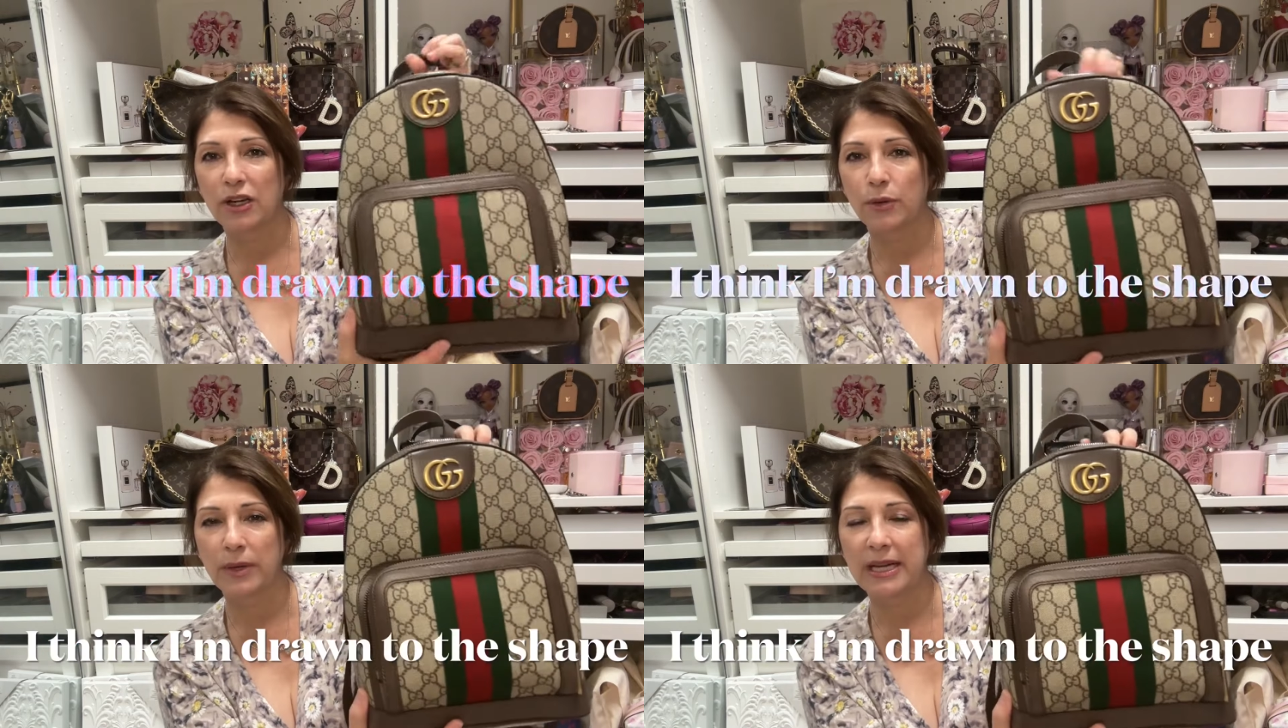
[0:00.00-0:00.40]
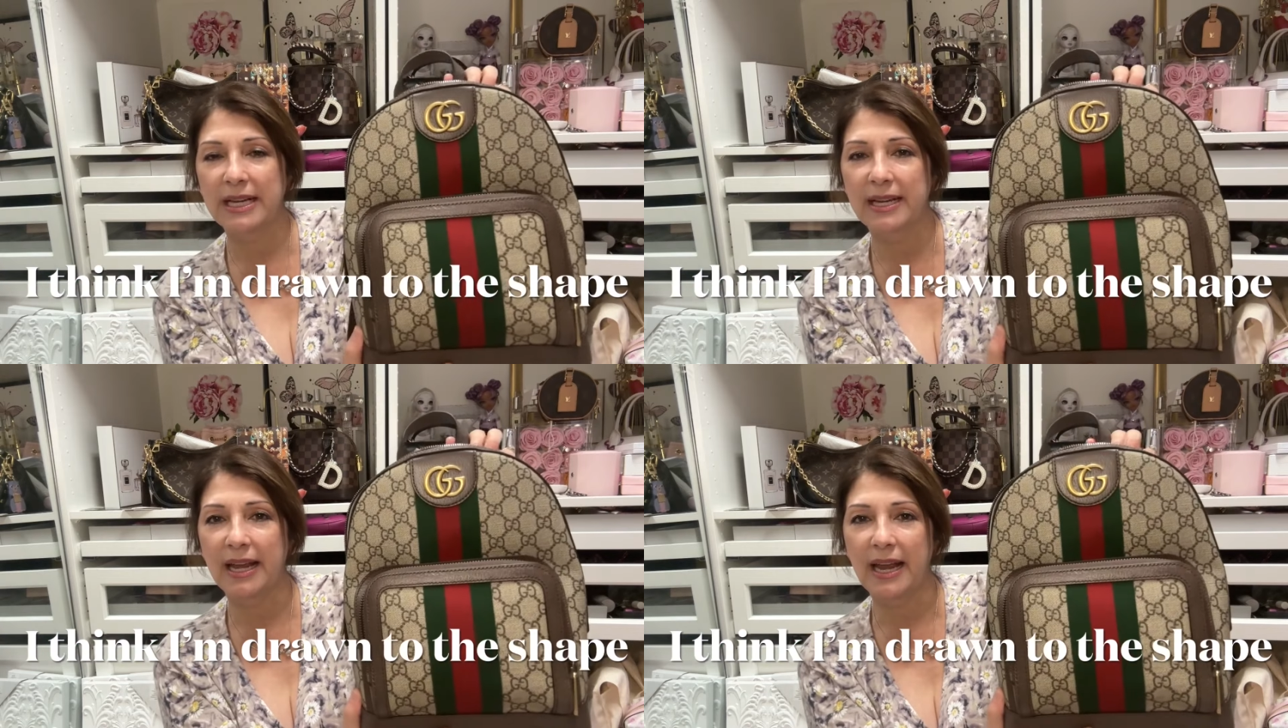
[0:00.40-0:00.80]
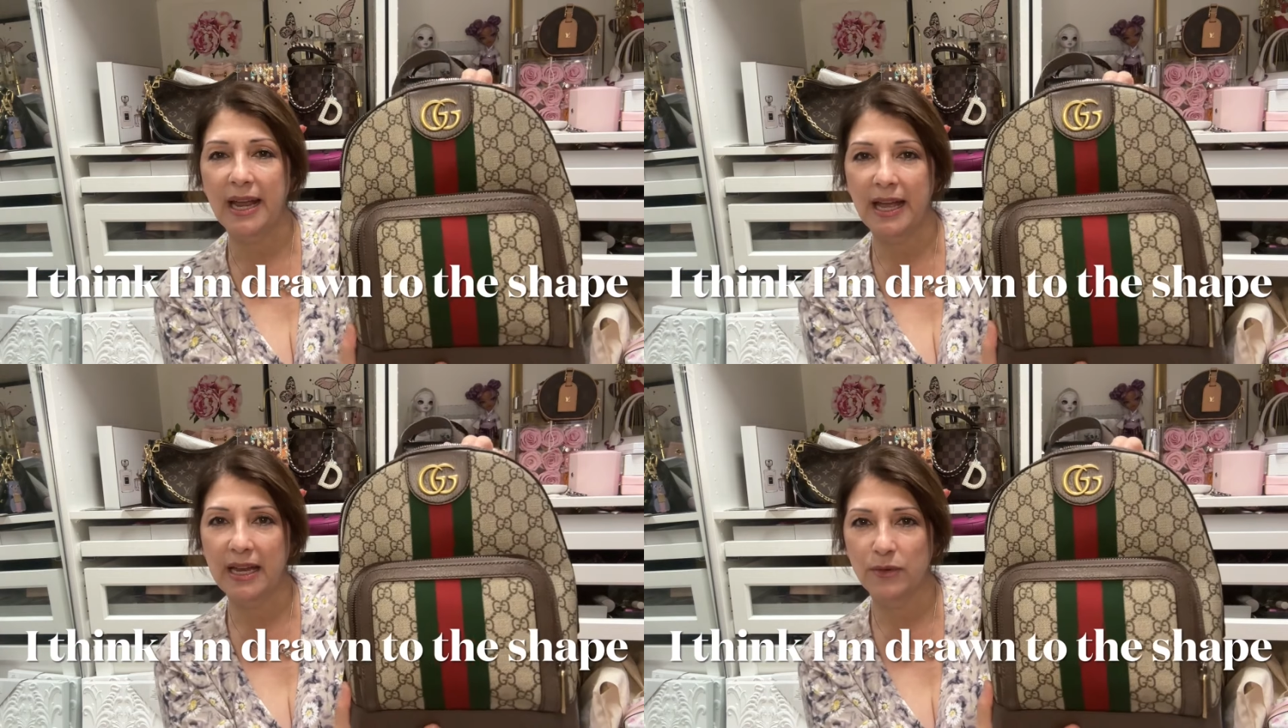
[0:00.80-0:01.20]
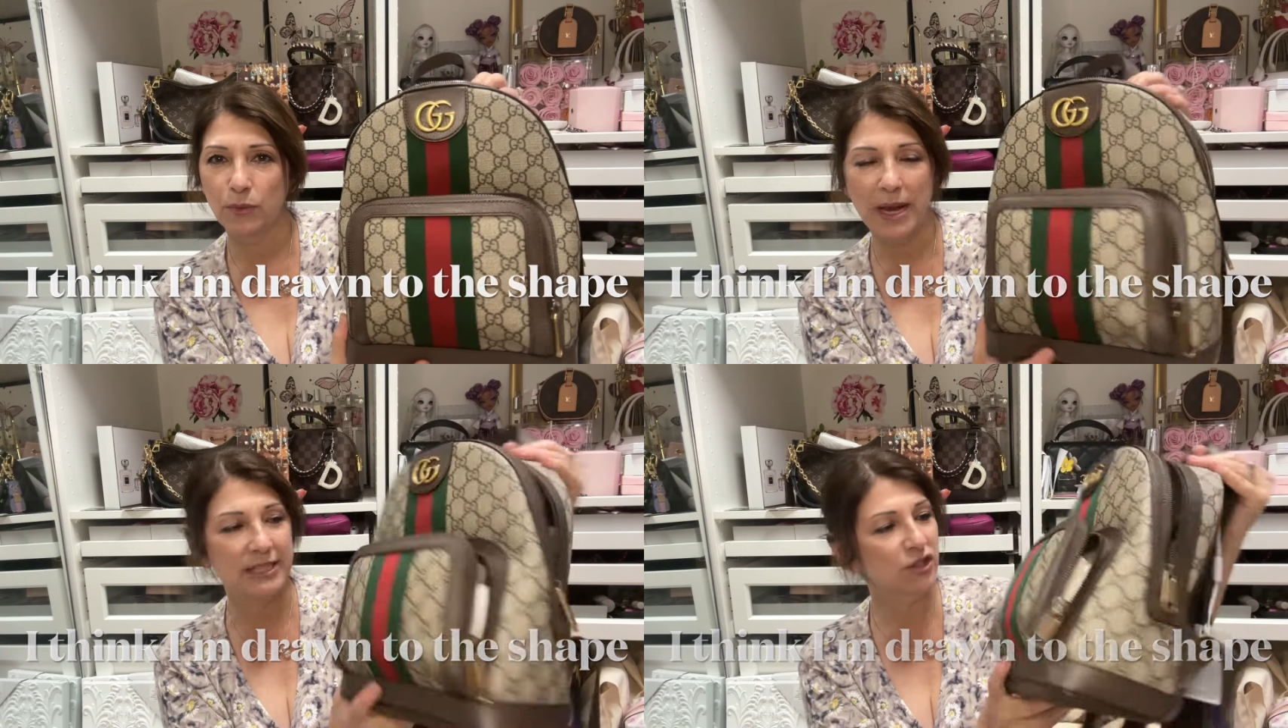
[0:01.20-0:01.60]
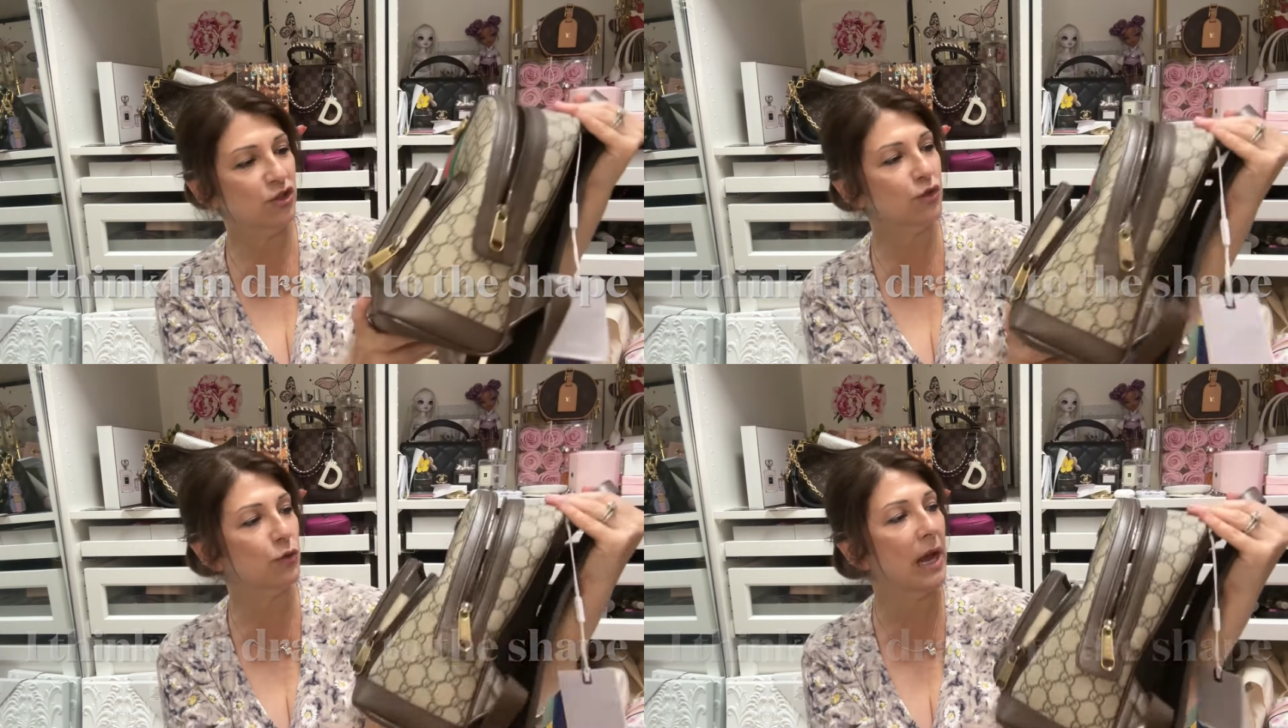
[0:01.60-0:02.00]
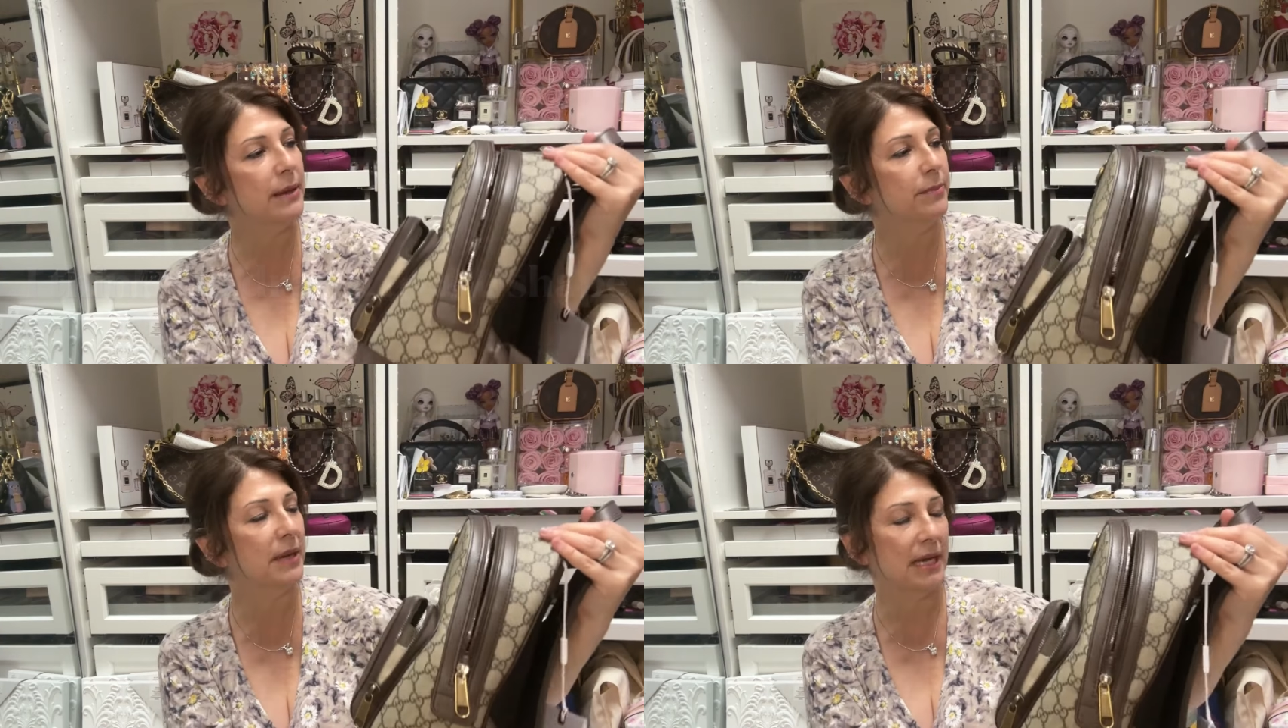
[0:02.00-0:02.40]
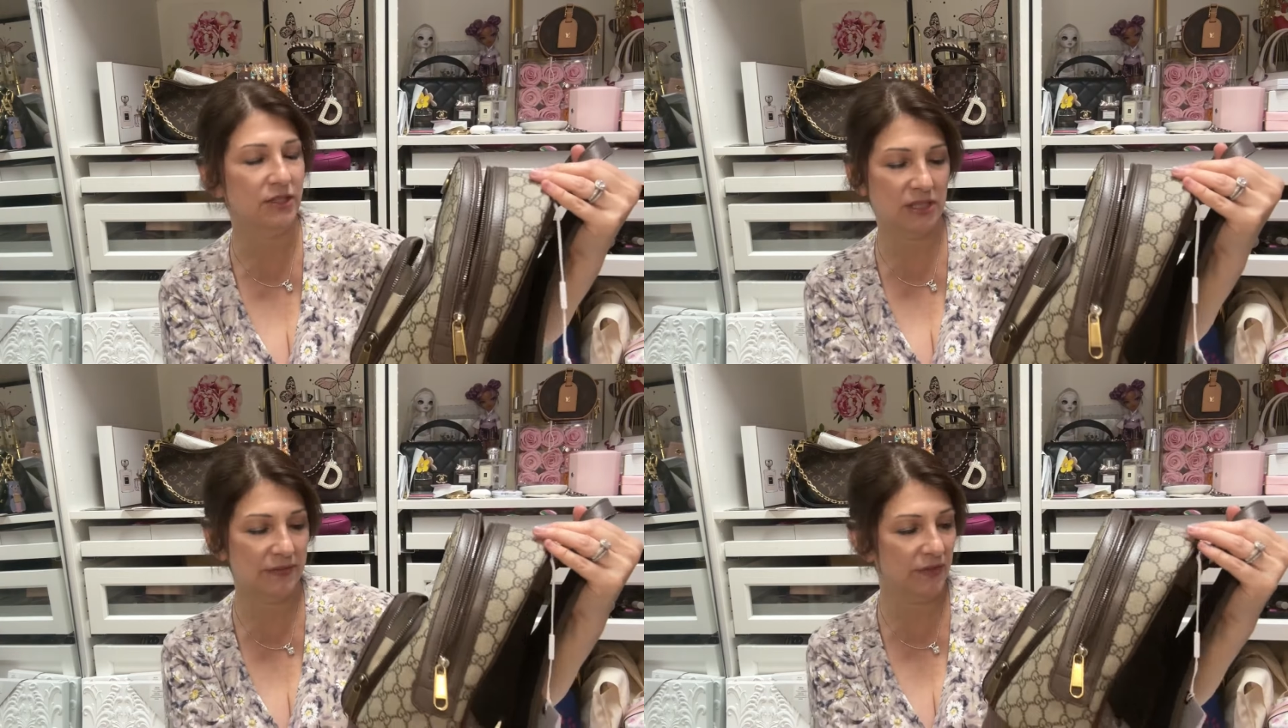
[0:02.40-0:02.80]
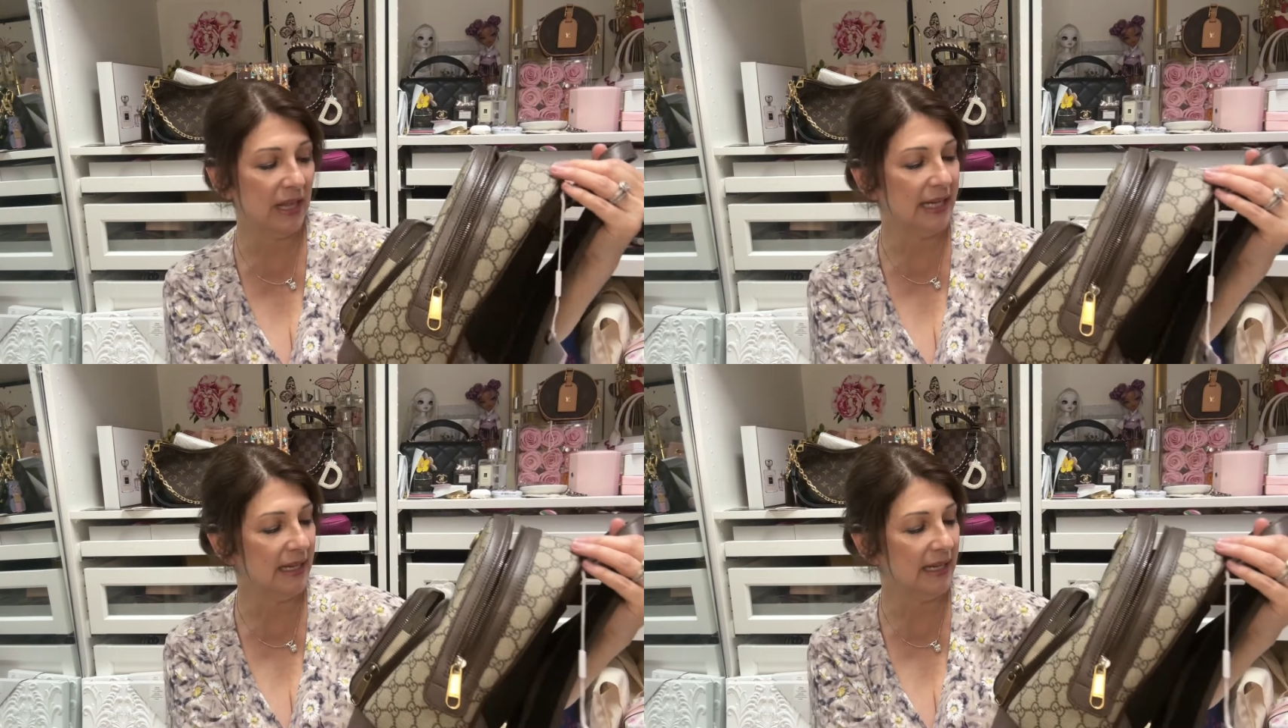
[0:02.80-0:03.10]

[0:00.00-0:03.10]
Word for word: green and red stripe. I just feel like